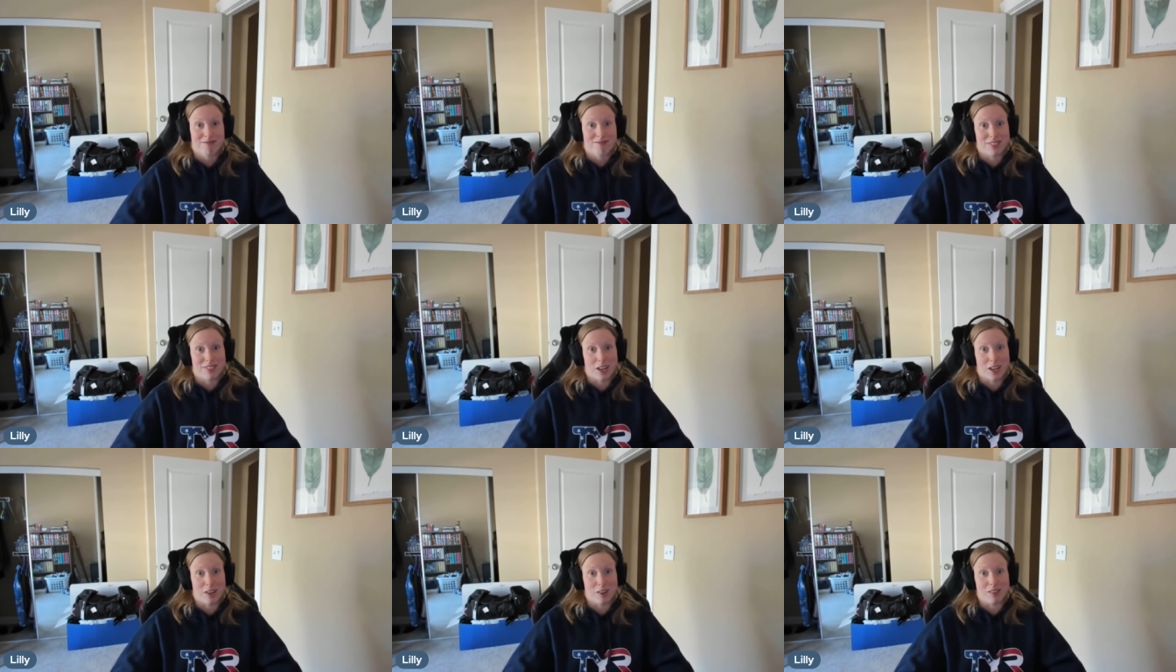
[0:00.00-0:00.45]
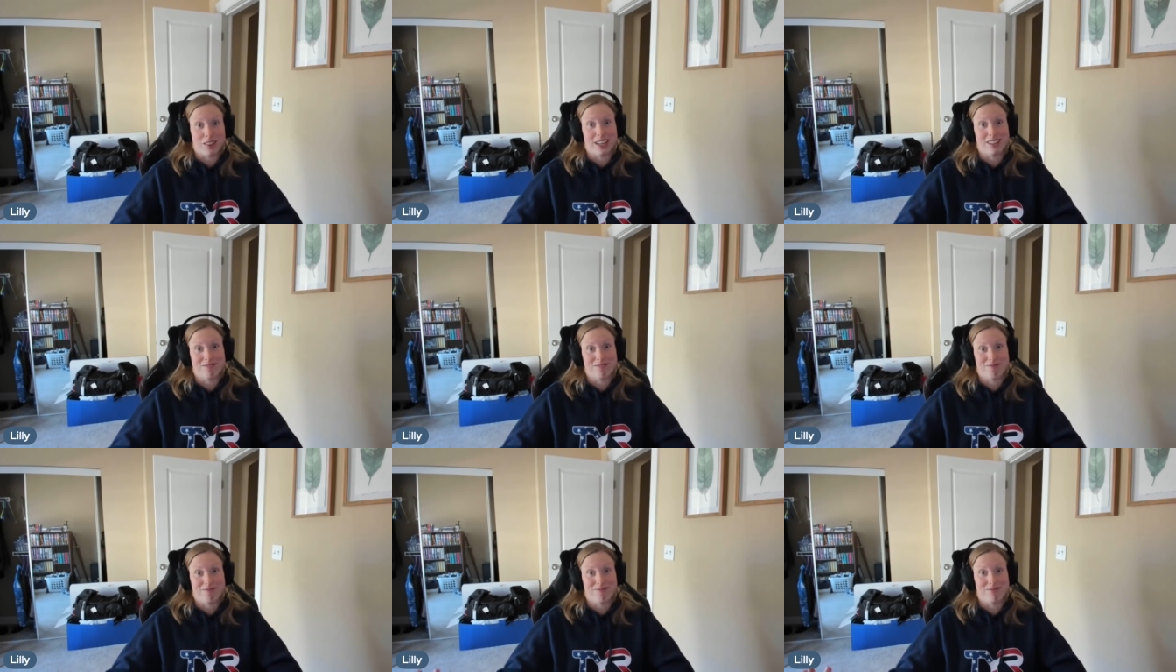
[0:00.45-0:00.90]
So
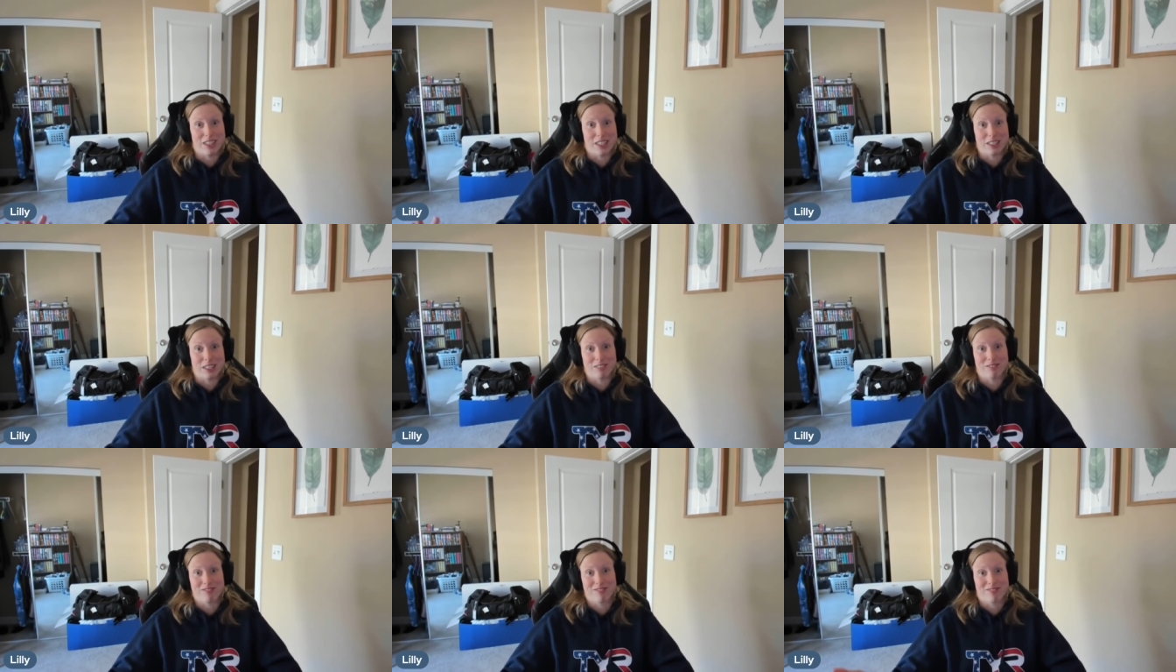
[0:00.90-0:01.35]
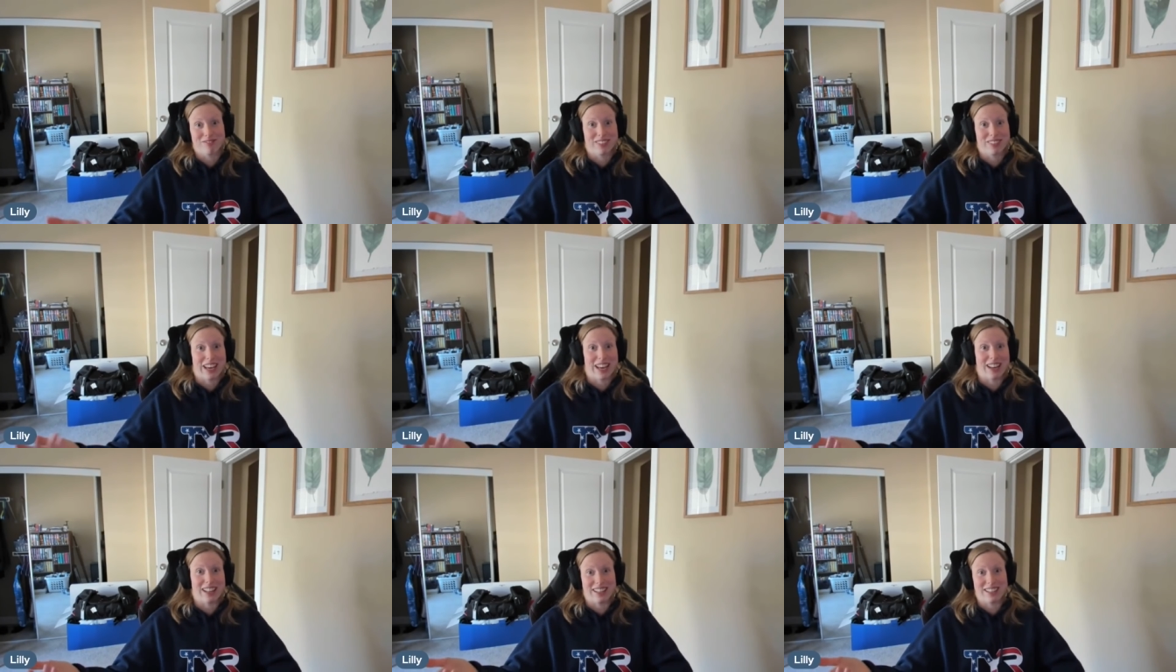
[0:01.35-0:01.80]
like, you know,
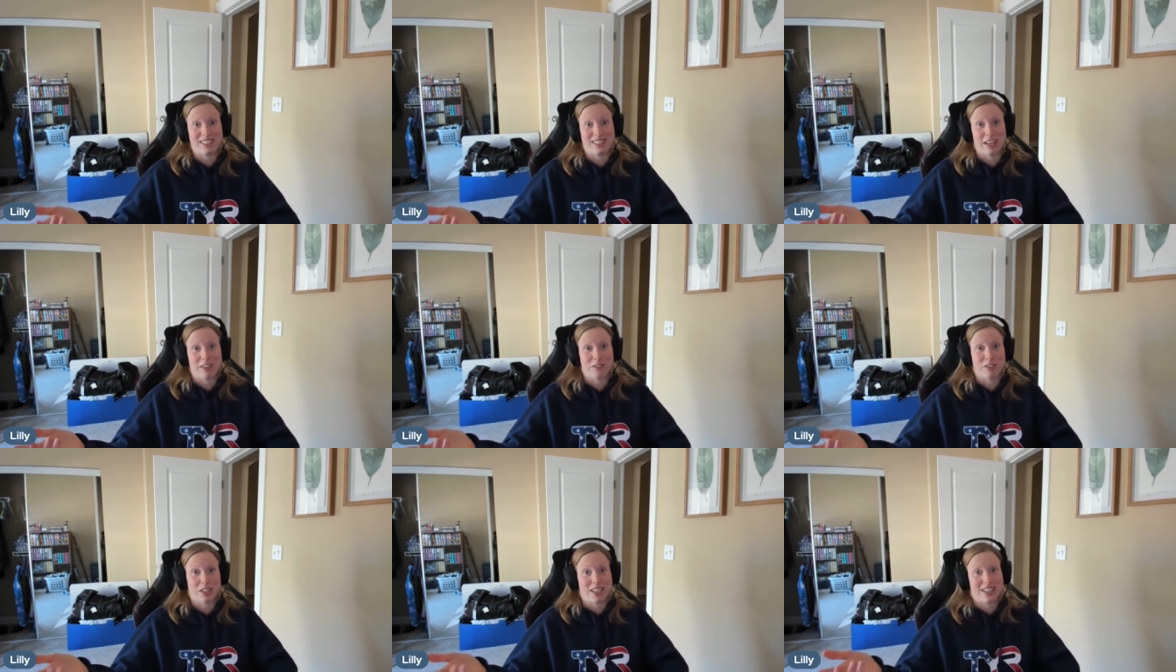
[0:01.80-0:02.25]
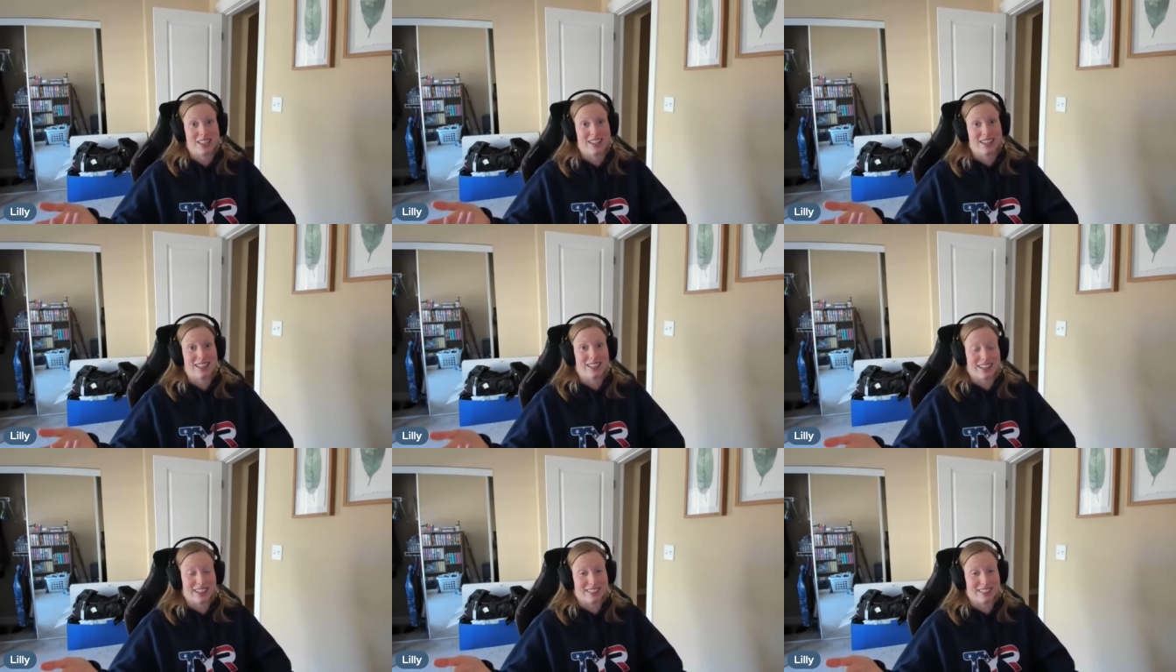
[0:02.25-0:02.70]
kind of like tough shit
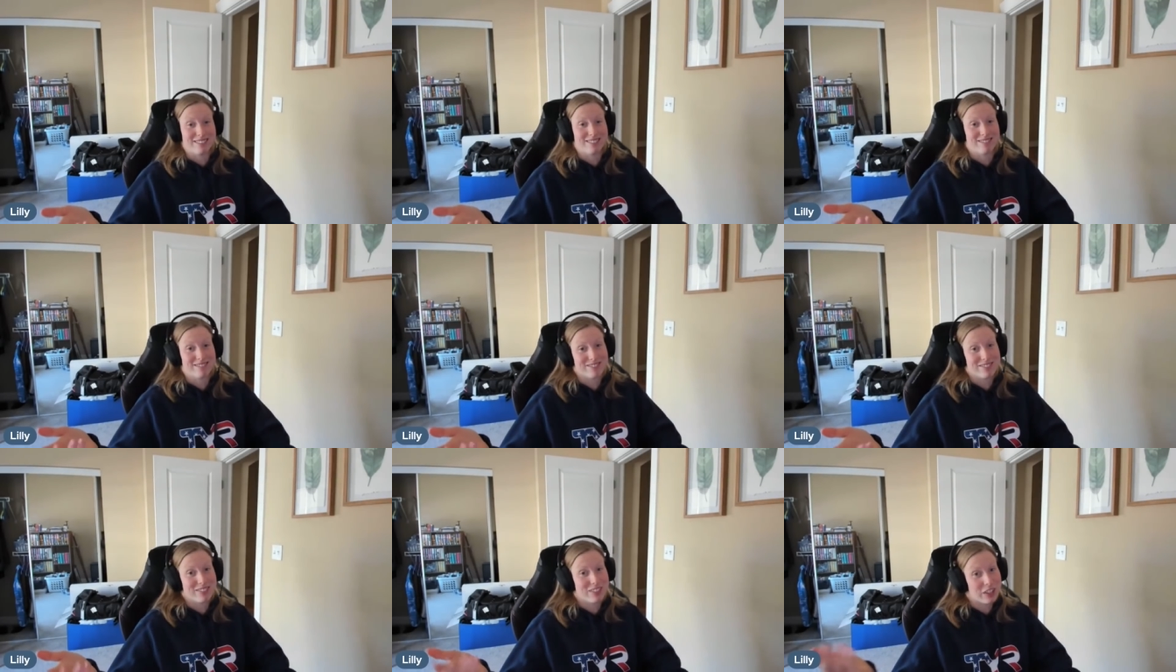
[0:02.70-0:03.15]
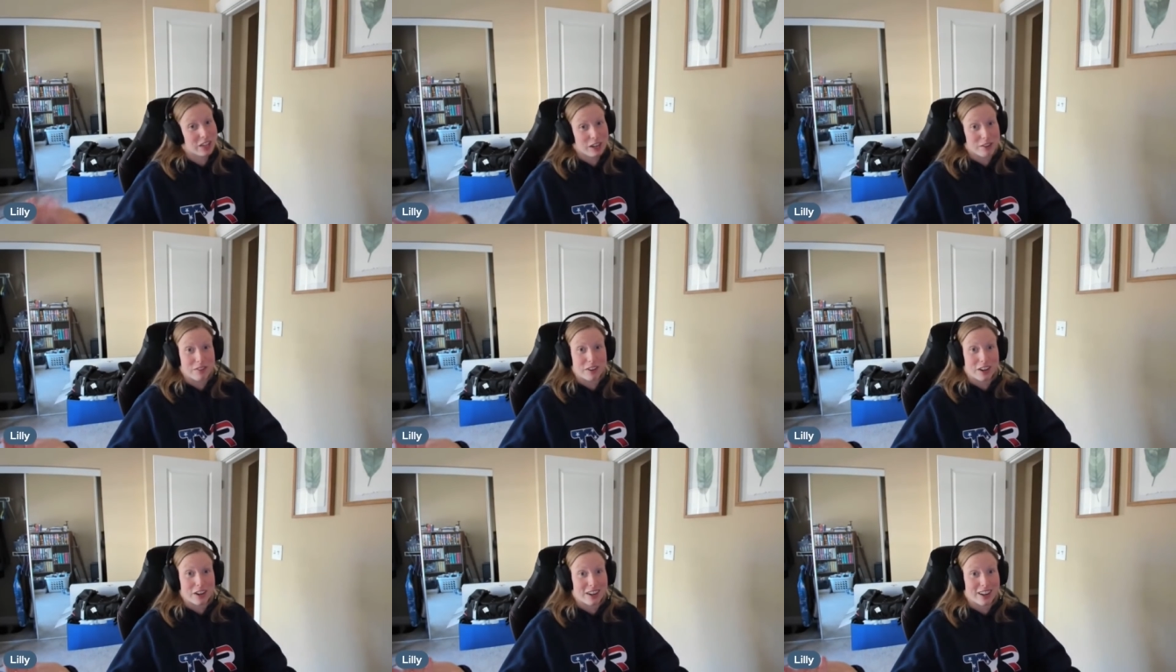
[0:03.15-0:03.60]
kid. Like you got to
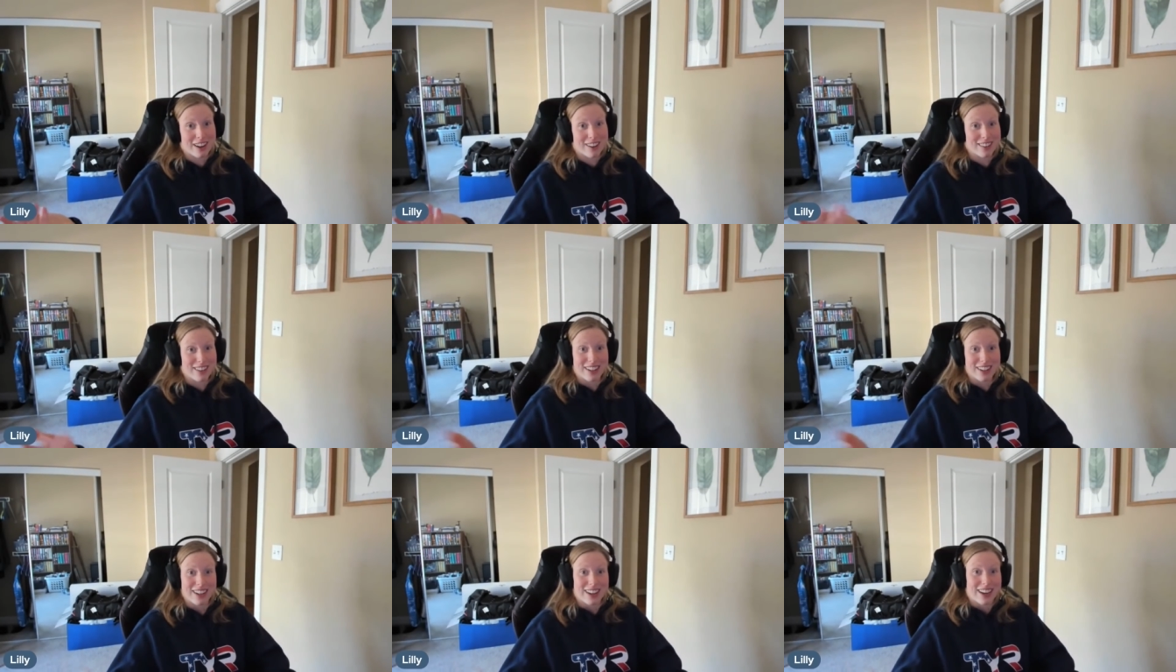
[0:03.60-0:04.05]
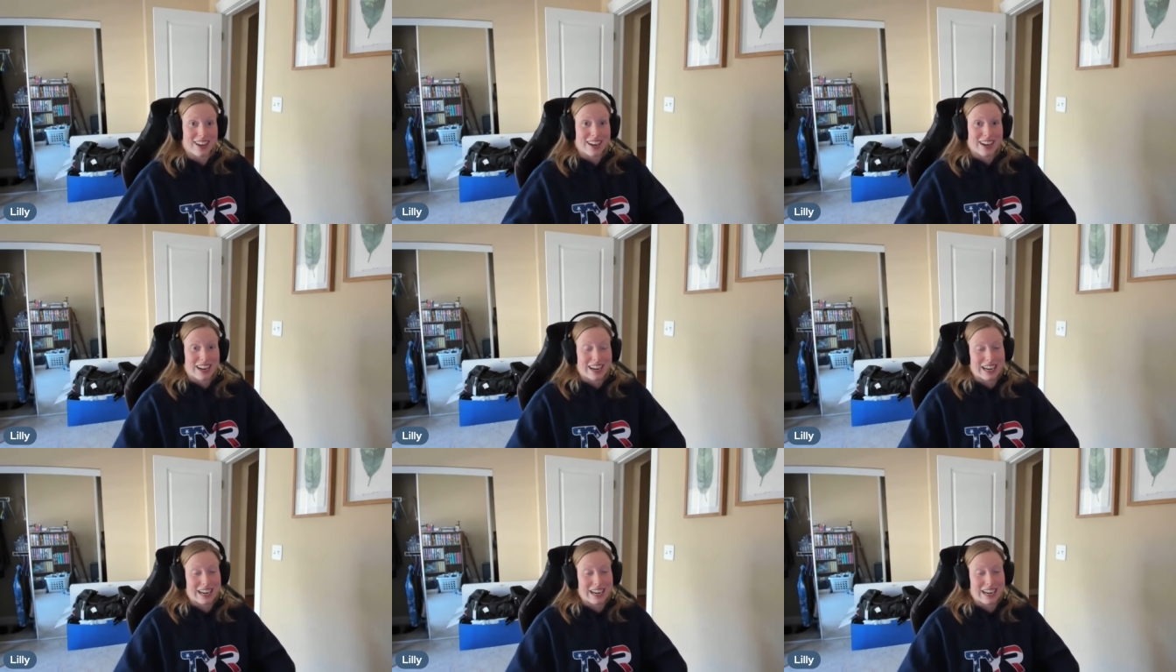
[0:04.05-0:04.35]
figure it out. Yeah.